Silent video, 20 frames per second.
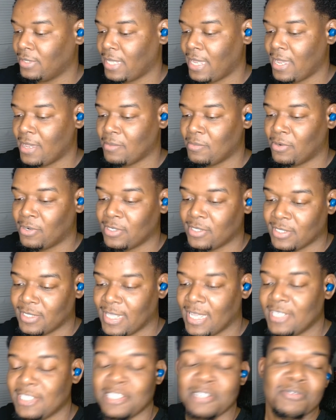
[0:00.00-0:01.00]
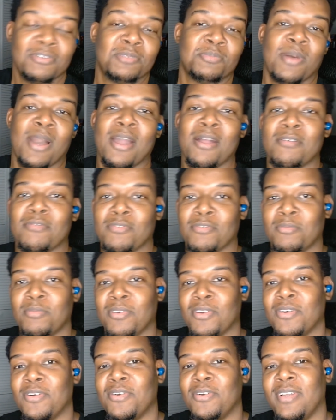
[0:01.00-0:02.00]
Damn, Erza. That shit was powerful,
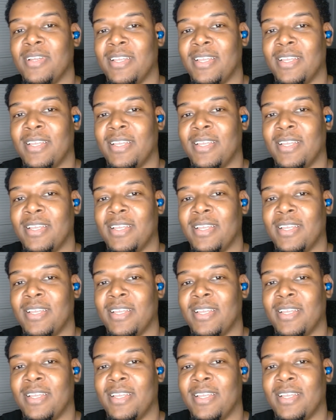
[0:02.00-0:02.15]
bro.